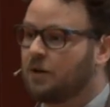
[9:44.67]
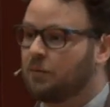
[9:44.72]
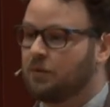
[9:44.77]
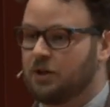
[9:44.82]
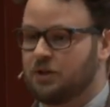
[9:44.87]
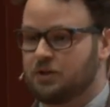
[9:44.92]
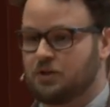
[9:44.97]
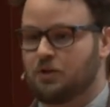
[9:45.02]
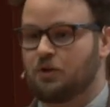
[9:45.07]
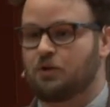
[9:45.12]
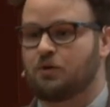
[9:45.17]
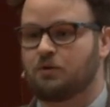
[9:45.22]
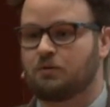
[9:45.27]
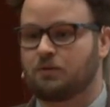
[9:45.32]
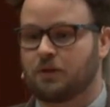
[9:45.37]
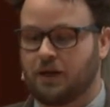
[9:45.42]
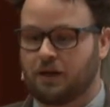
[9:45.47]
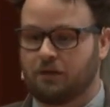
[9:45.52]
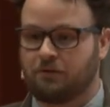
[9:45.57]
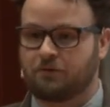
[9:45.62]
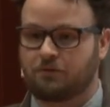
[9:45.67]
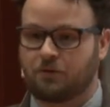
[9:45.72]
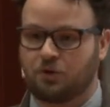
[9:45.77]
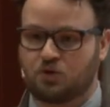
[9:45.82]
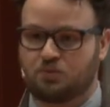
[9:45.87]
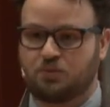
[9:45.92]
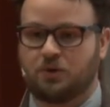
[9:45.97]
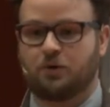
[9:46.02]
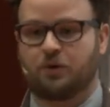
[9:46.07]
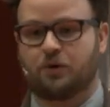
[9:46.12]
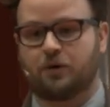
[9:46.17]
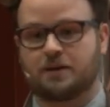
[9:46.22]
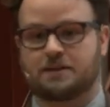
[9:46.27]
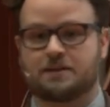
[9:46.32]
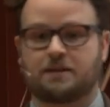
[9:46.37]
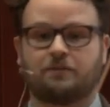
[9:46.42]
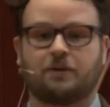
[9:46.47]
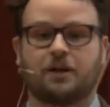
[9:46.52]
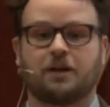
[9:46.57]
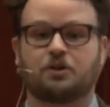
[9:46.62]
and we need to know if those bid
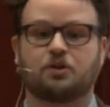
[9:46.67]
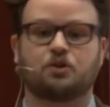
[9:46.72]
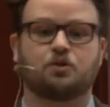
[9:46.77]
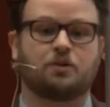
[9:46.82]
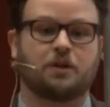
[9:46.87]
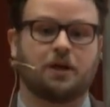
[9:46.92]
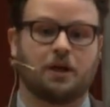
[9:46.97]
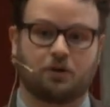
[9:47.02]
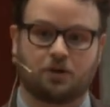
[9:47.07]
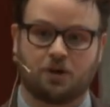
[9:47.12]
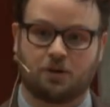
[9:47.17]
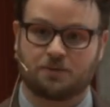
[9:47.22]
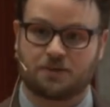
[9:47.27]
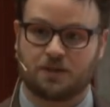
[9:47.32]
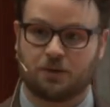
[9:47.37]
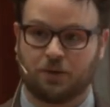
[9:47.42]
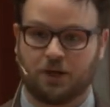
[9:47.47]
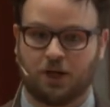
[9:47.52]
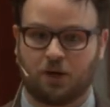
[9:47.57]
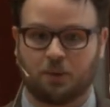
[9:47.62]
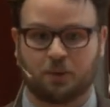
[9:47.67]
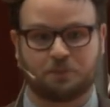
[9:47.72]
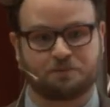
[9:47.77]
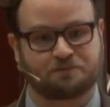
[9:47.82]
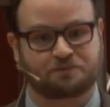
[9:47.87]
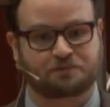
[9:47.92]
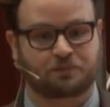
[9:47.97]
requests have led to the outcomes that we care about.